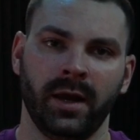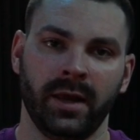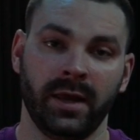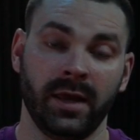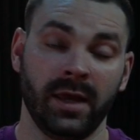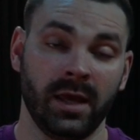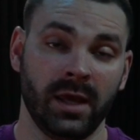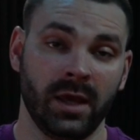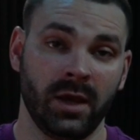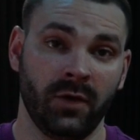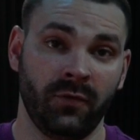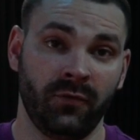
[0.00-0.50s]

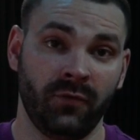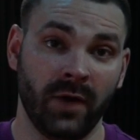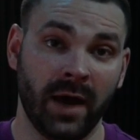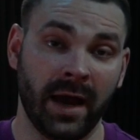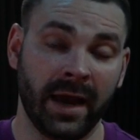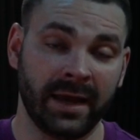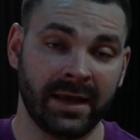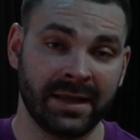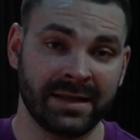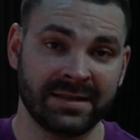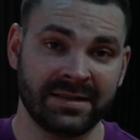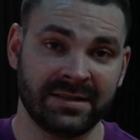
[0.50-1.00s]
if I
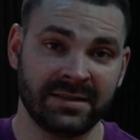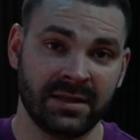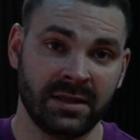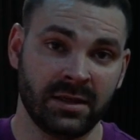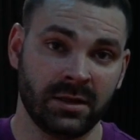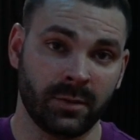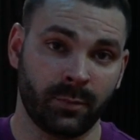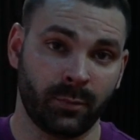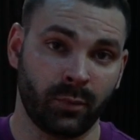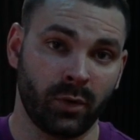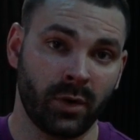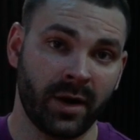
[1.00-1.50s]
can see
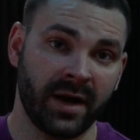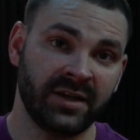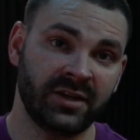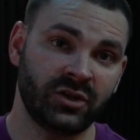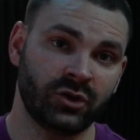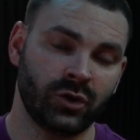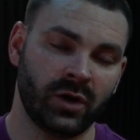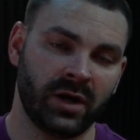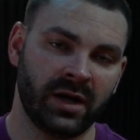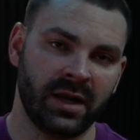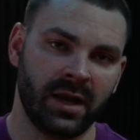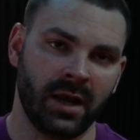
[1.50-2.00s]
the price
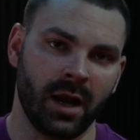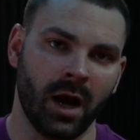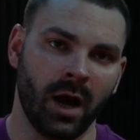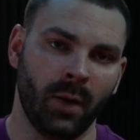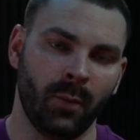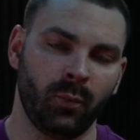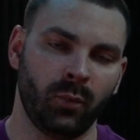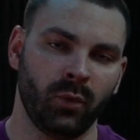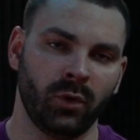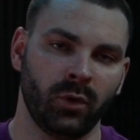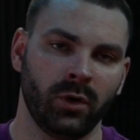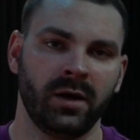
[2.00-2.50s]
trending
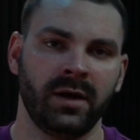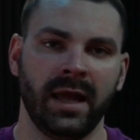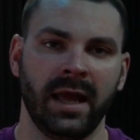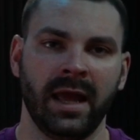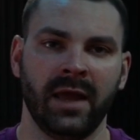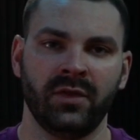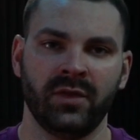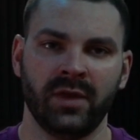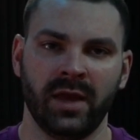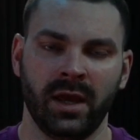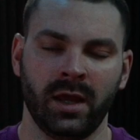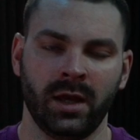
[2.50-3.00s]
upward
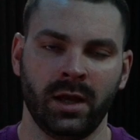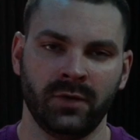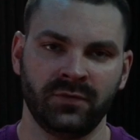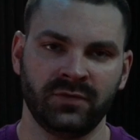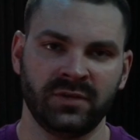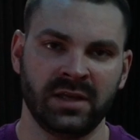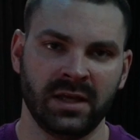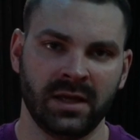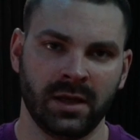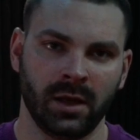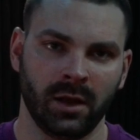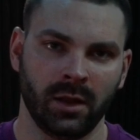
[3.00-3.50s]
and the
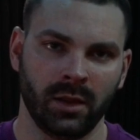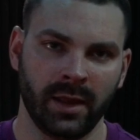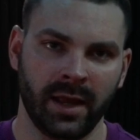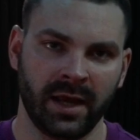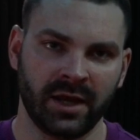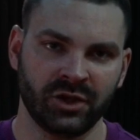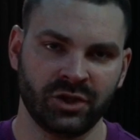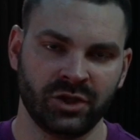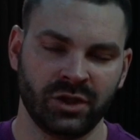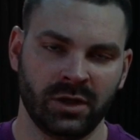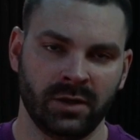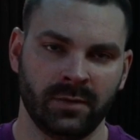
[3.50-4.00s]
NFT
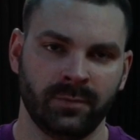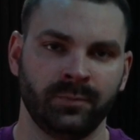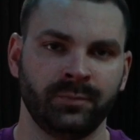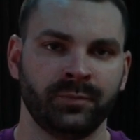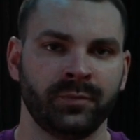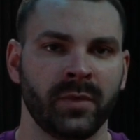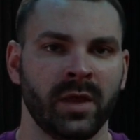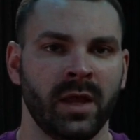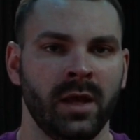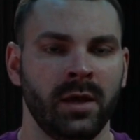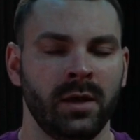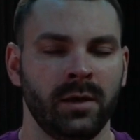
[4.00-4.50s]
collection
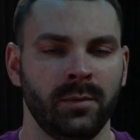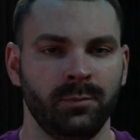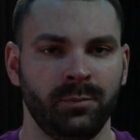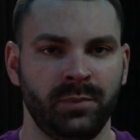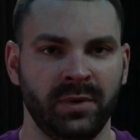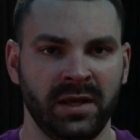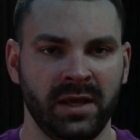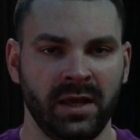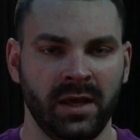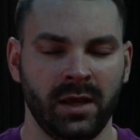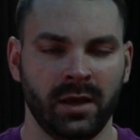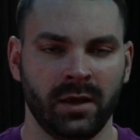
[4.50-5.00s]

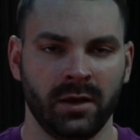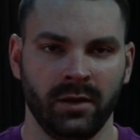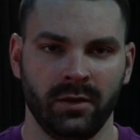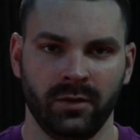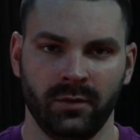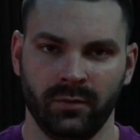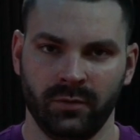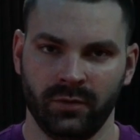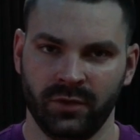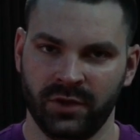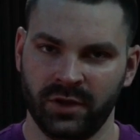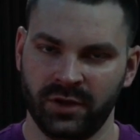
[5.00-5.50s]
being,
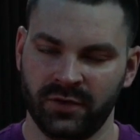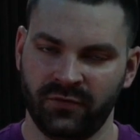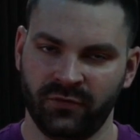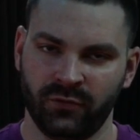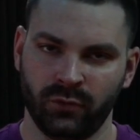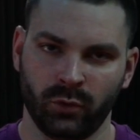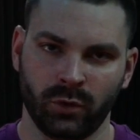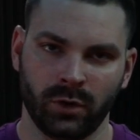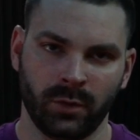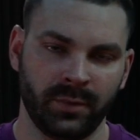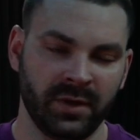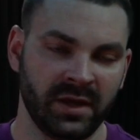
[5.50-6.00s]
the
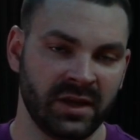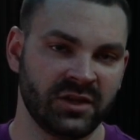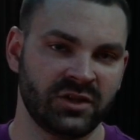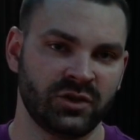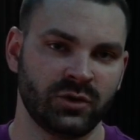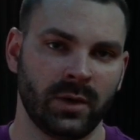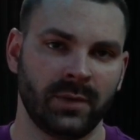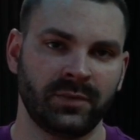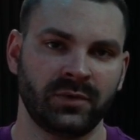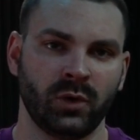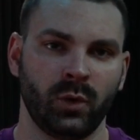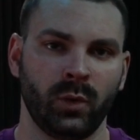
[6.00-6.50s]
floor being
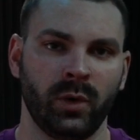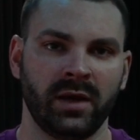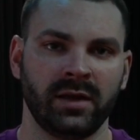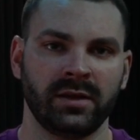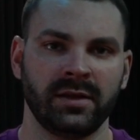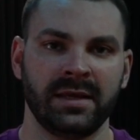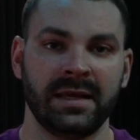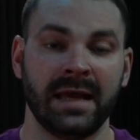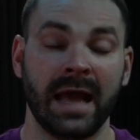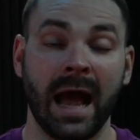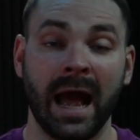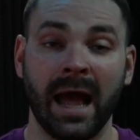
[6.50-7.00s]
swept
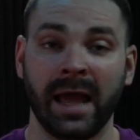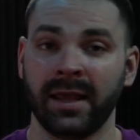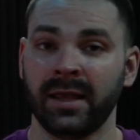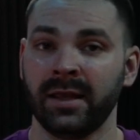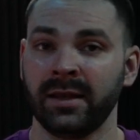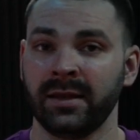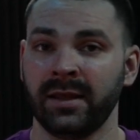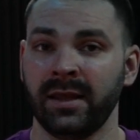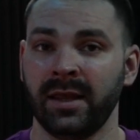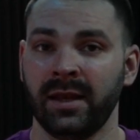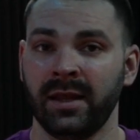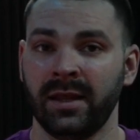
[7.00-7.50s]
quickly, I
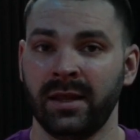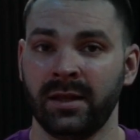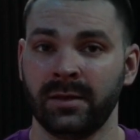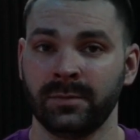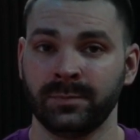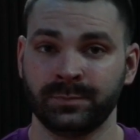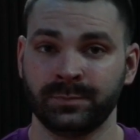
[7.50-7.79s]
can get in